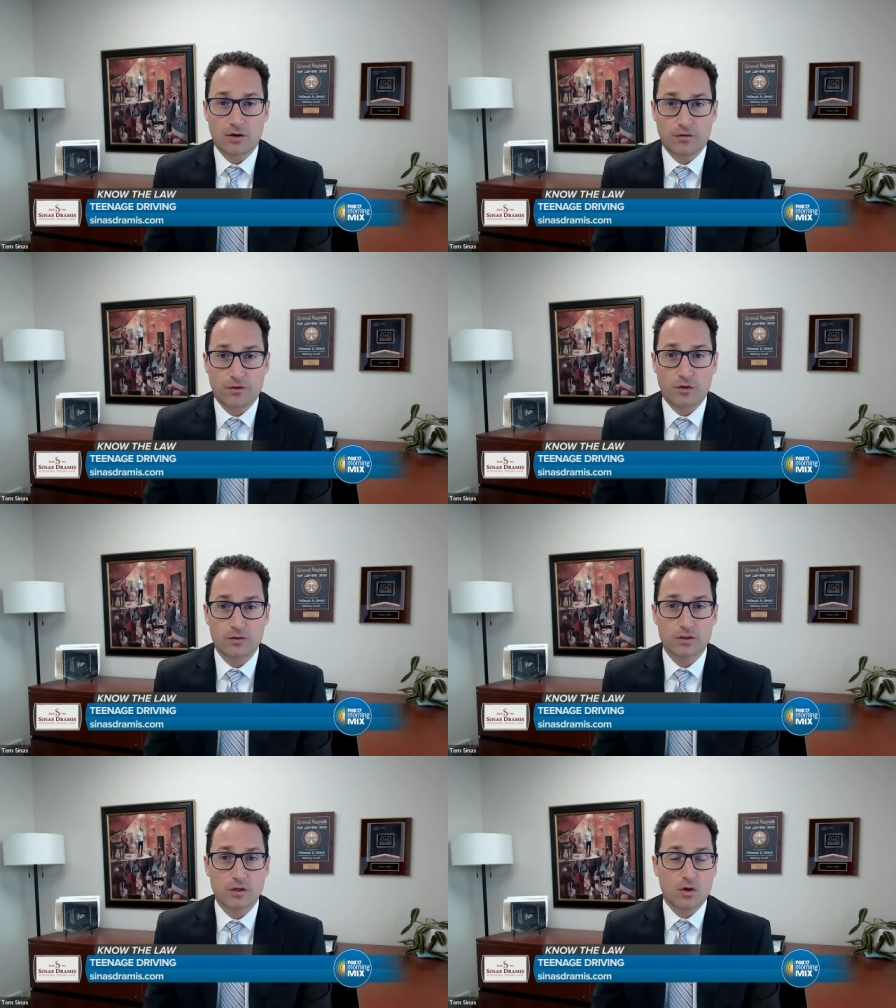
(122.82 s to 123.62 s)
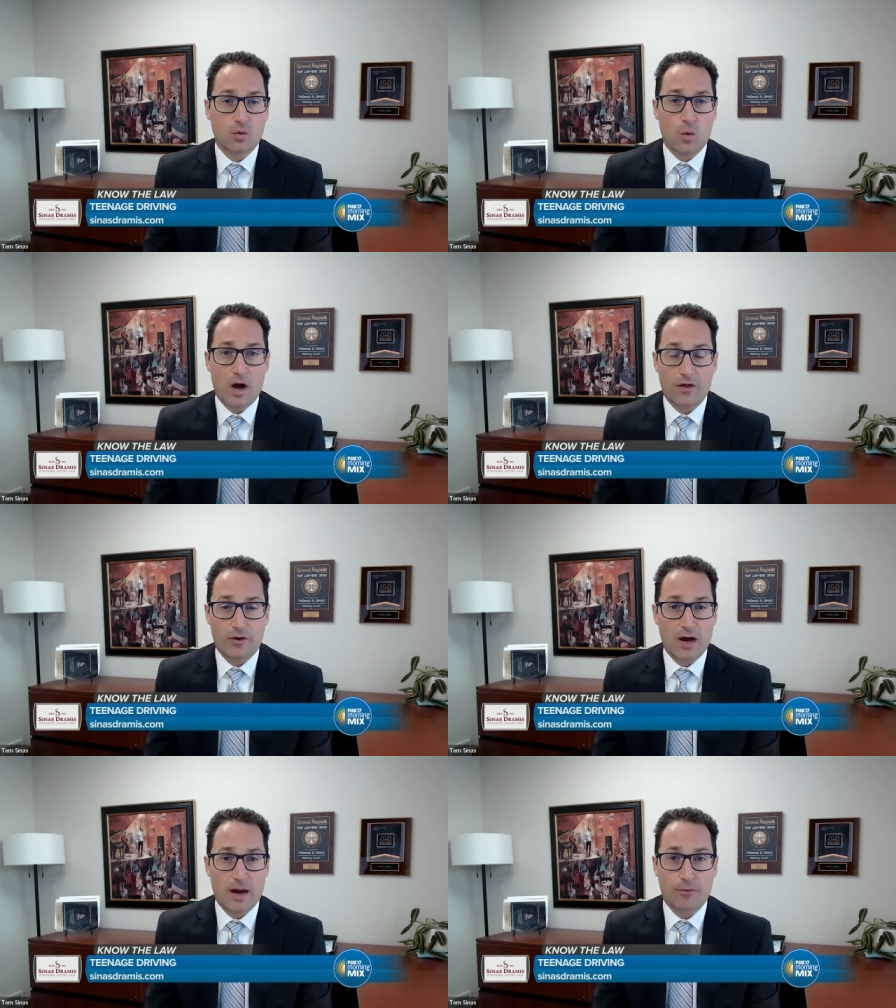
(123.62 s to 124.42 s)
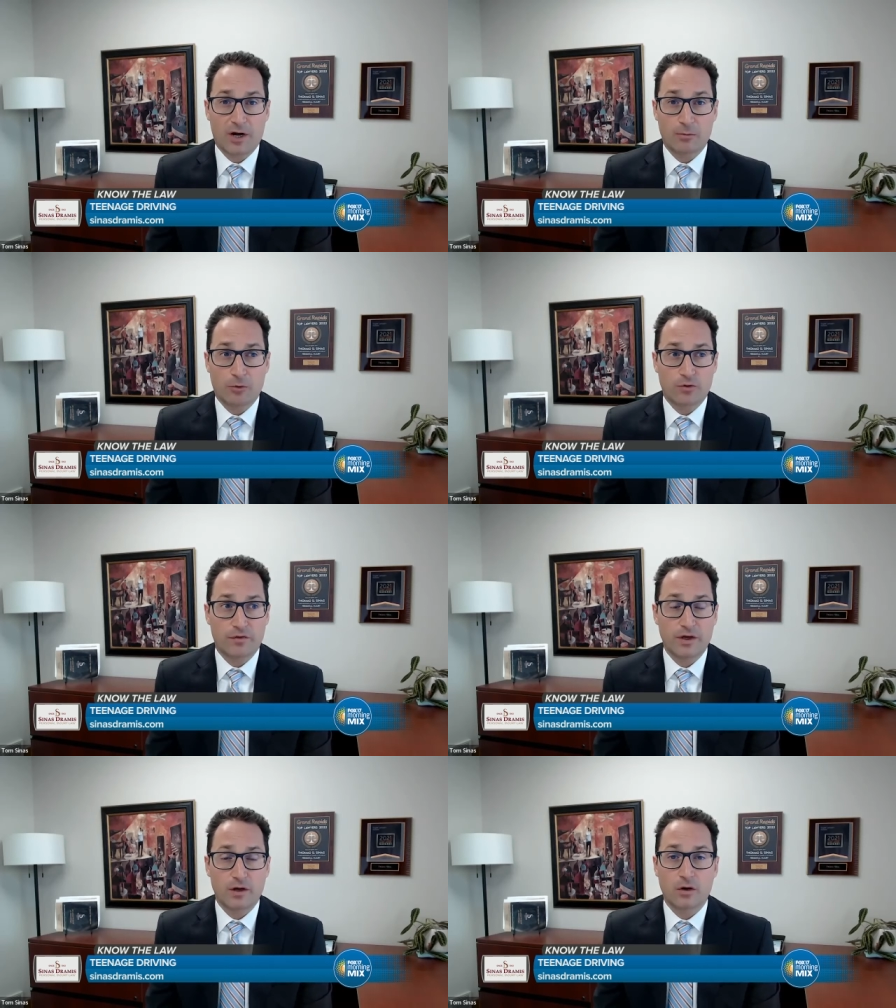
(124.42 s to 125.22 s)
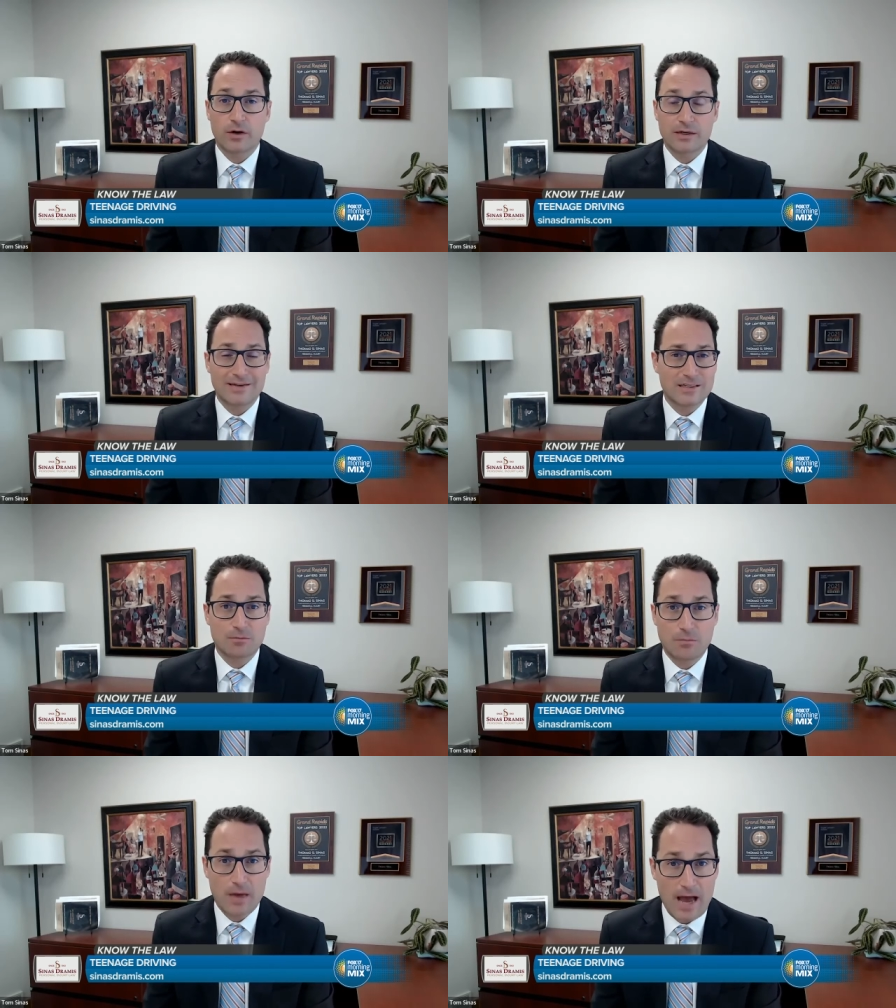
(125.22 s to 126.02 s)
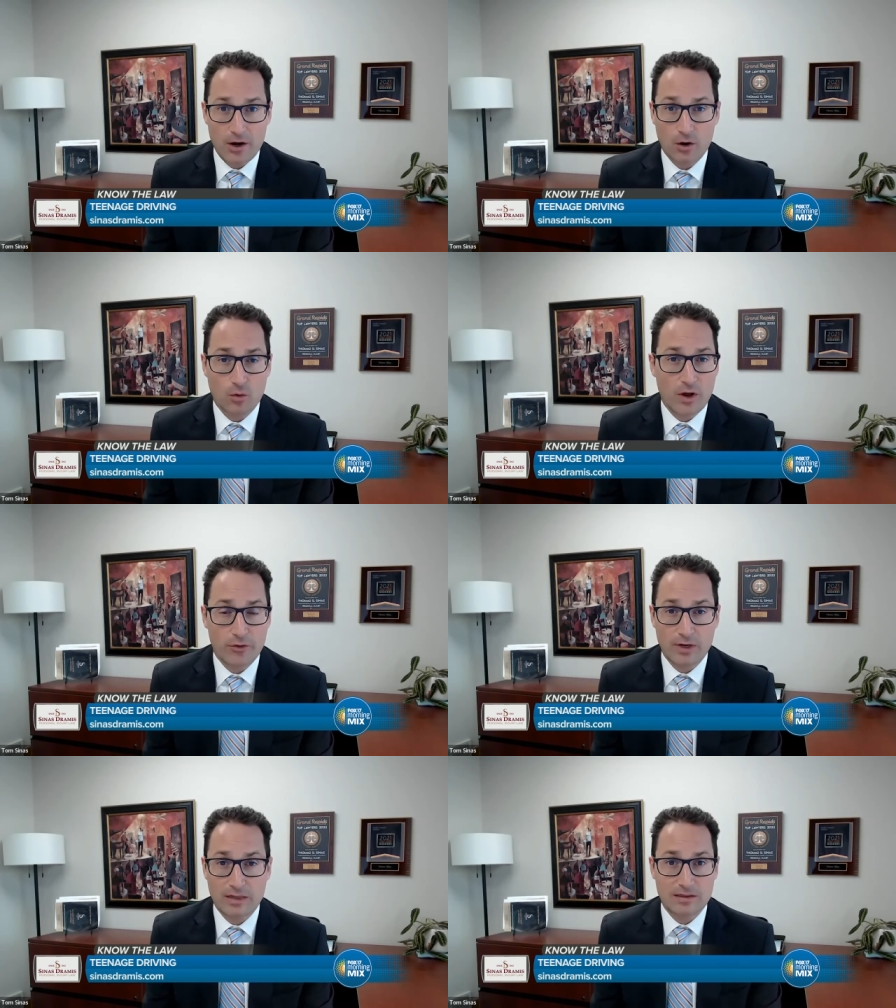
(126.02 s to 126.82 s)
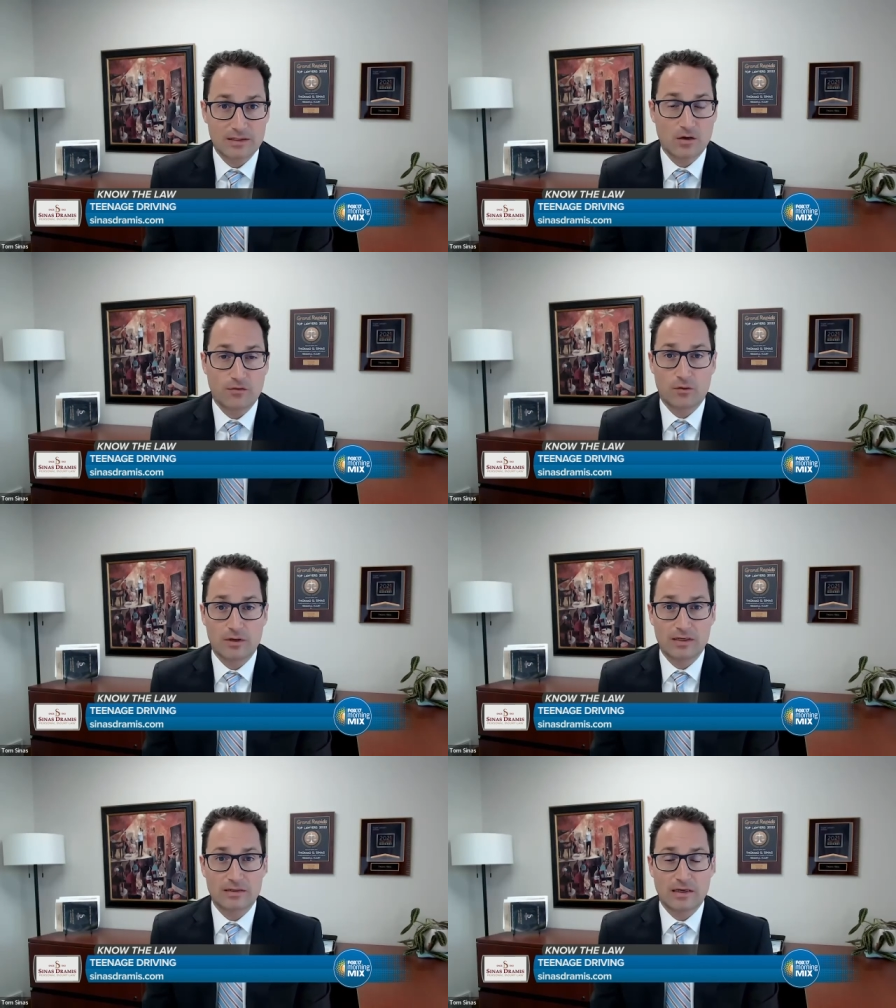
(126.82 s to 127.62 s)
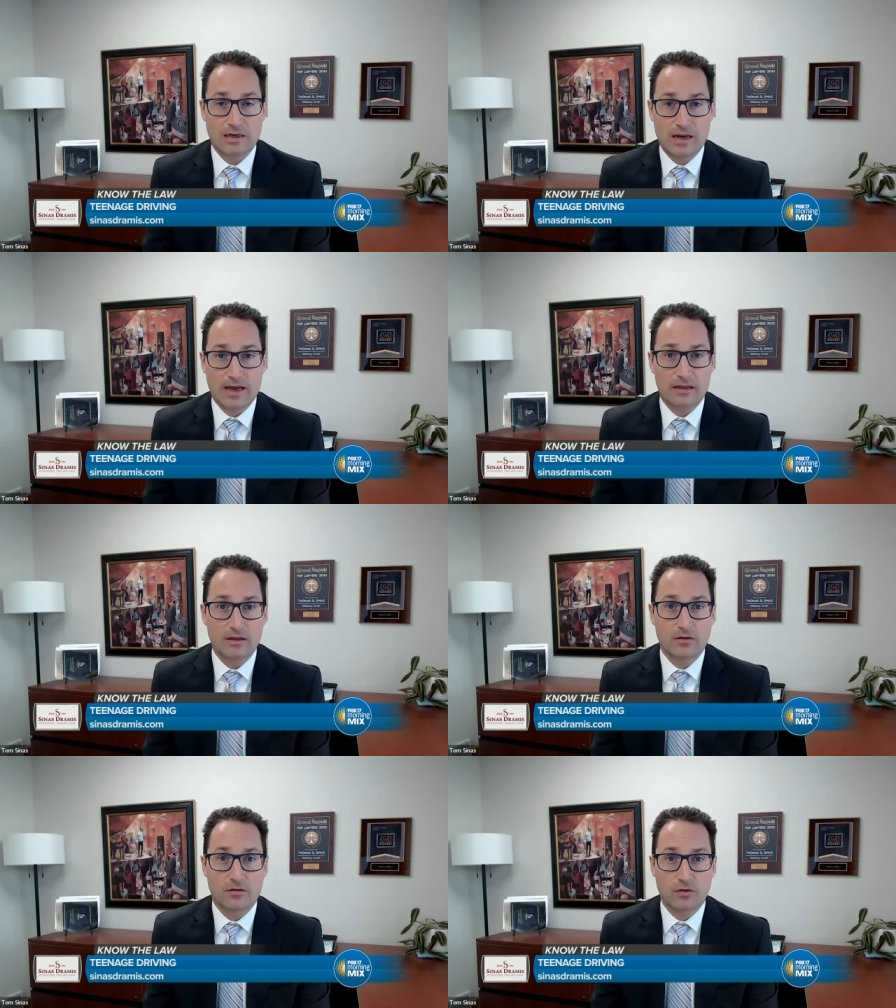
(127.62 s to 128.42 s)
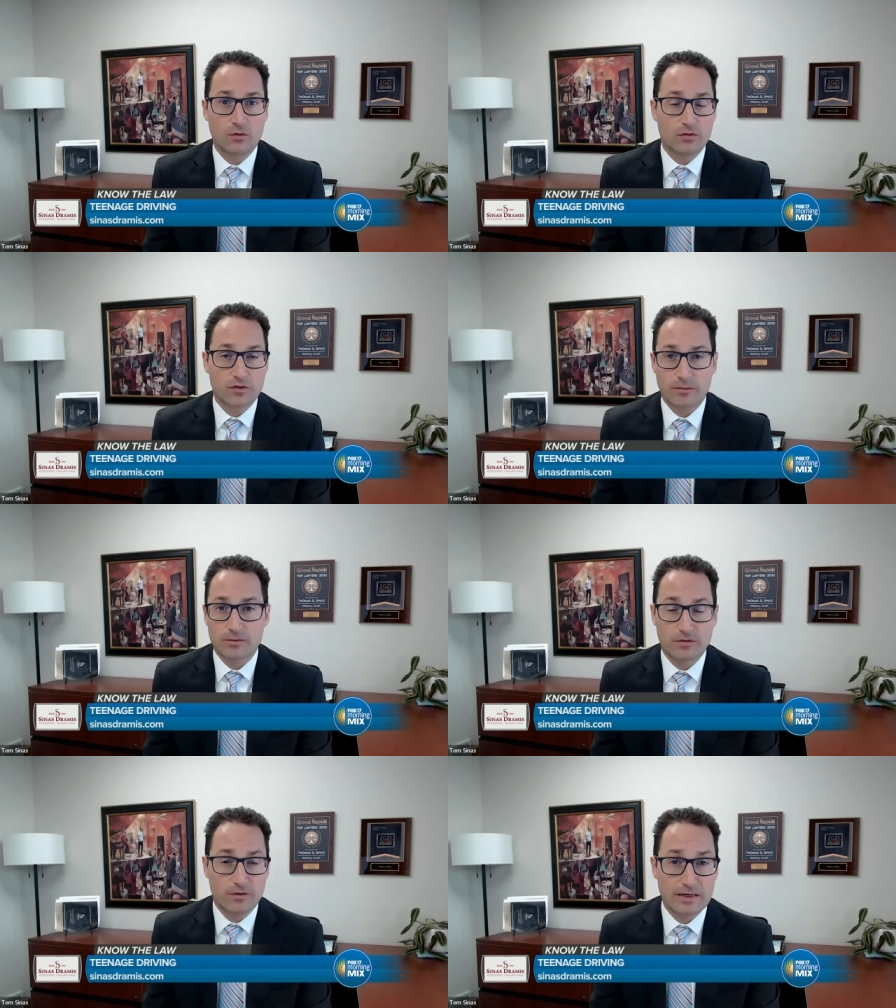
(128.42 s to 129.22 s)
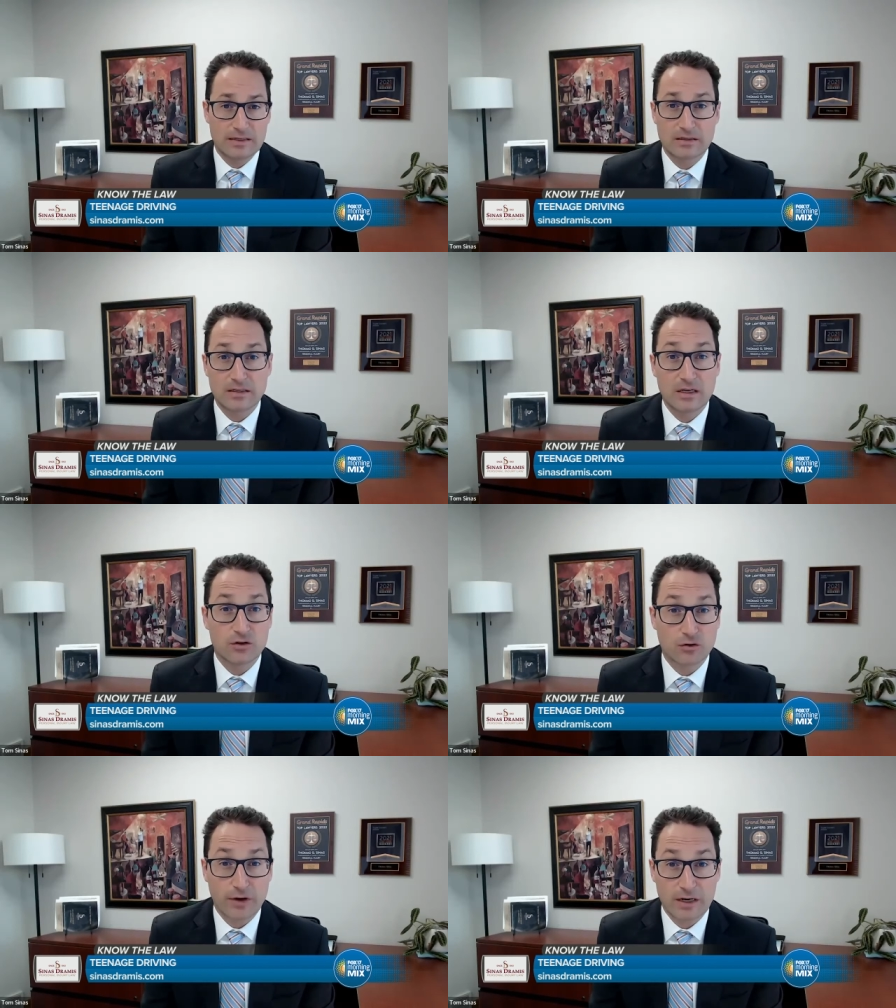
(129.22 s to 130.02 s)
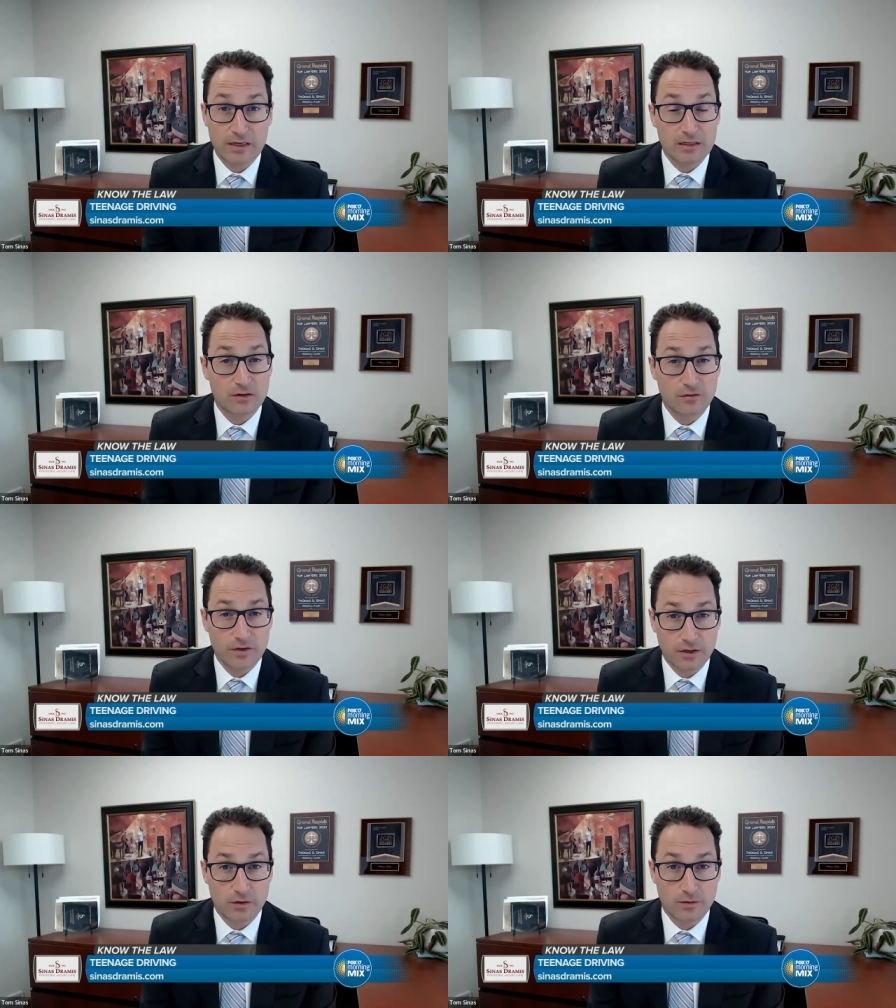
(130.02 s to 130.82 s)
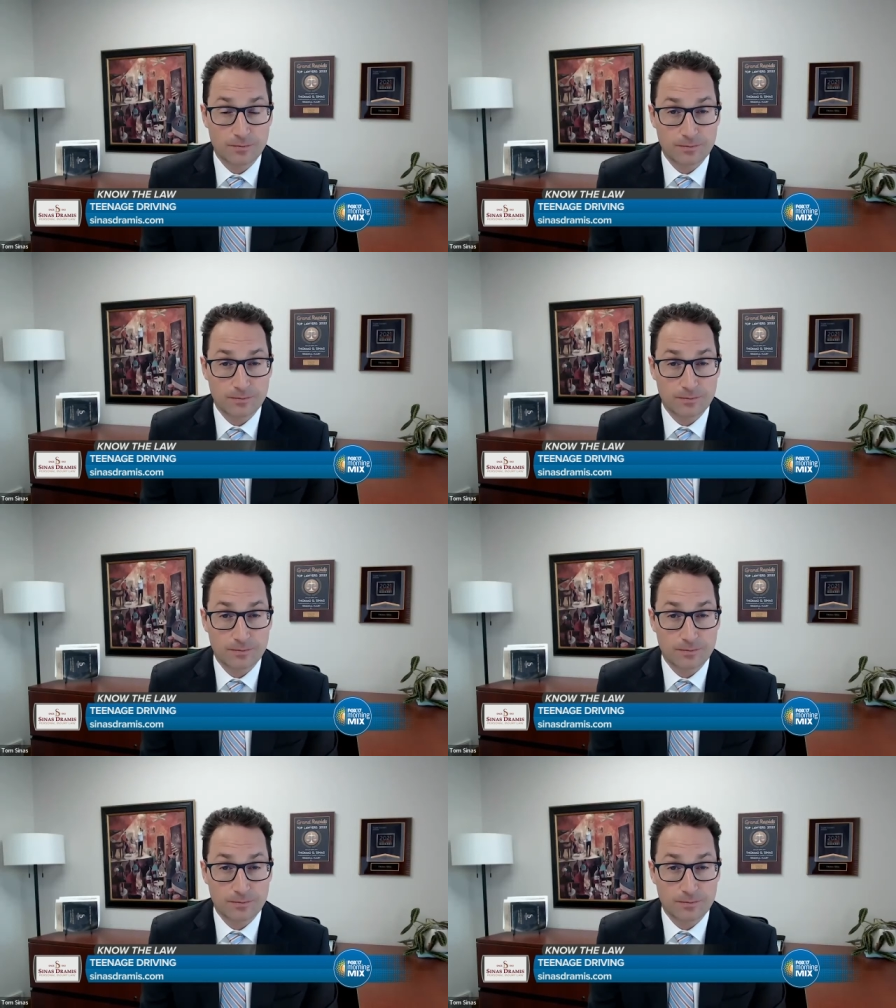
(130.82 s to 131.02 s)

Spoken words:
phones while they're operating a motor vehicle. It doesn't matter whether or not the cell phone is connected to some device that's integrated into the vehicle.